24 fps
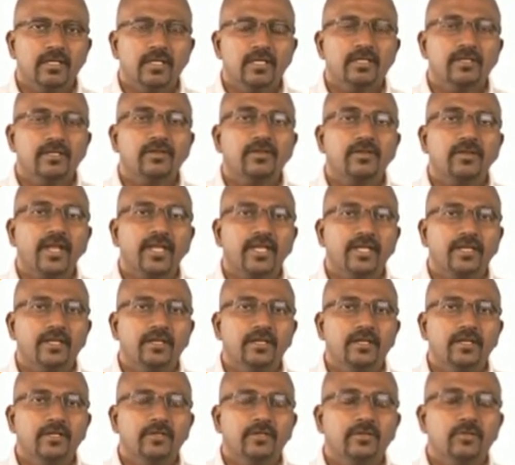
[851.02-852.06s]
in trying
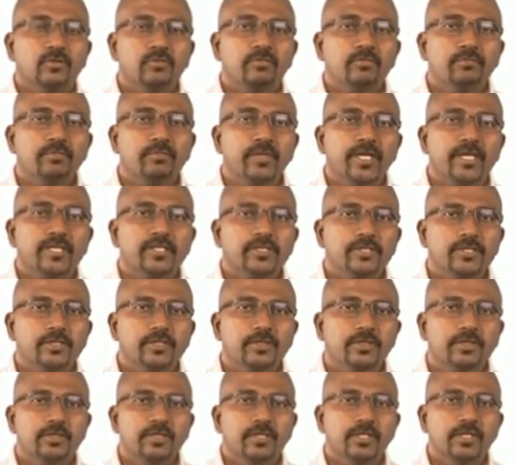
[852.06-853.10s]
to make
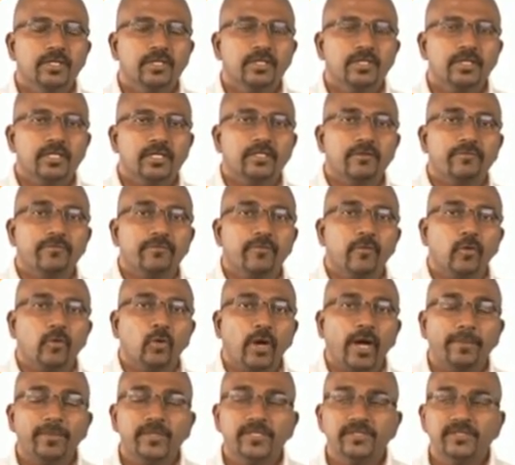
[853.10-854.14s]
sure that the flow
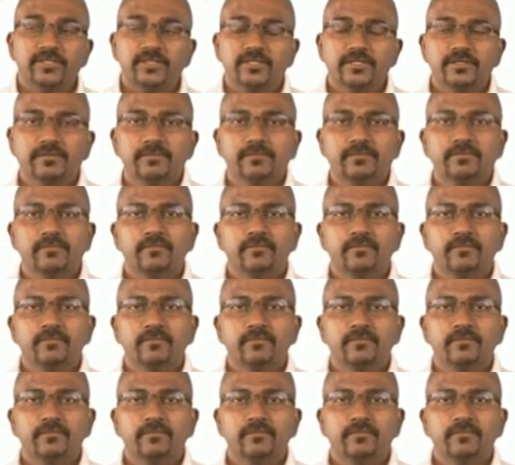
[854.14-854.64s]
happens.